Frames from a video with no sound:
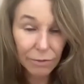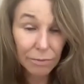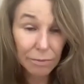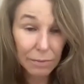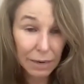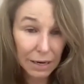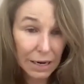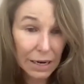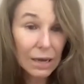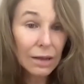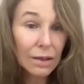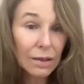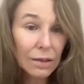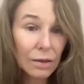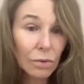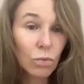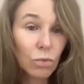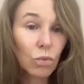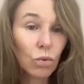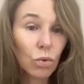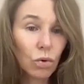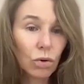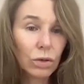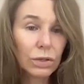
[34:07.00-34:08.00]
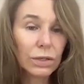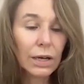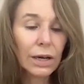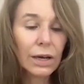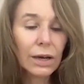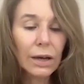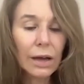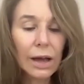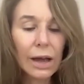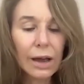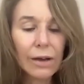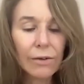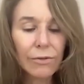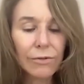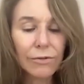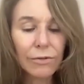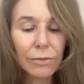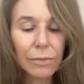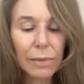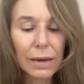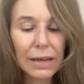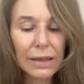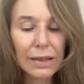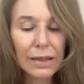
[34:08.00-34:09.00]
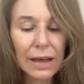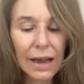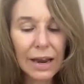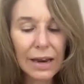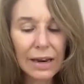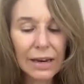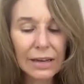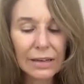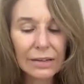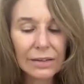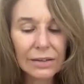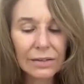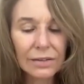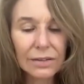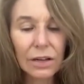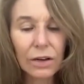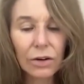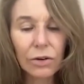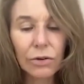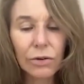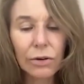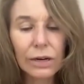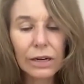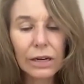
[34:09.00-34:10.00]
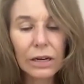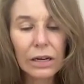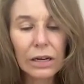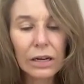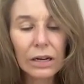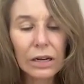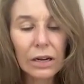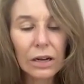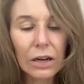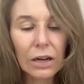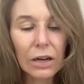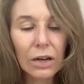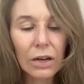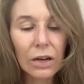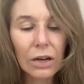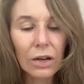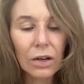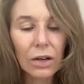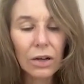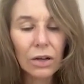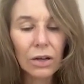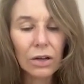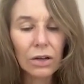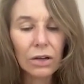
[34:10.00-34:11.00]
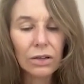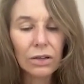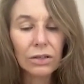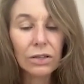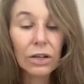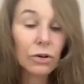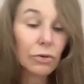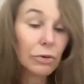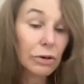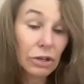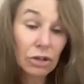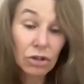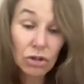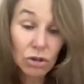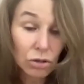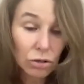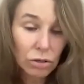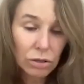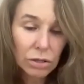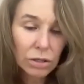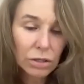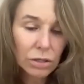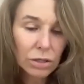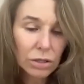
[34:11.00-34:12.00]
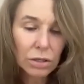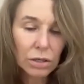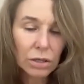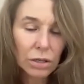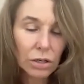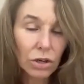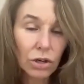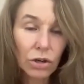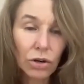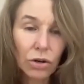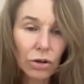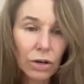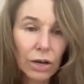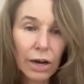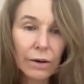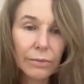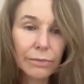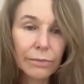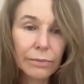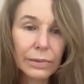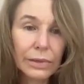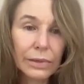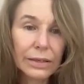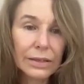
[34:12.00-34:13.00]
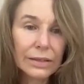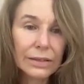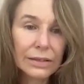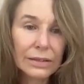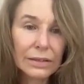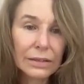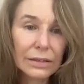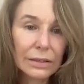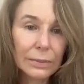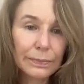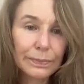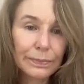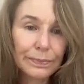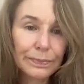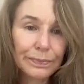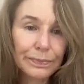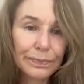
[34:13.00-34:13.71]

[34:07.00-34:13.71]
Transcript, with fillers: for me than water. And for me, that is a celery juice, cucumbers,